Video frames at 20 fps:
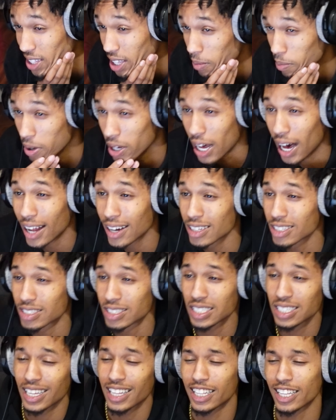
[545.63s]
But
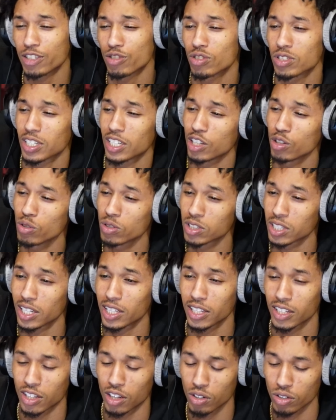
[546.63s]
honestly, this was in New
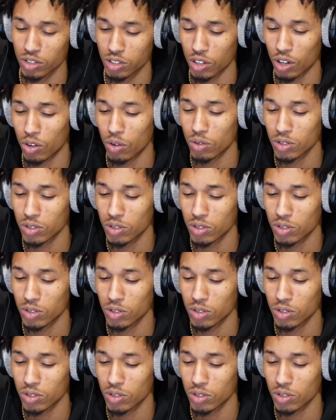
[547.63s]
Zealand though, so New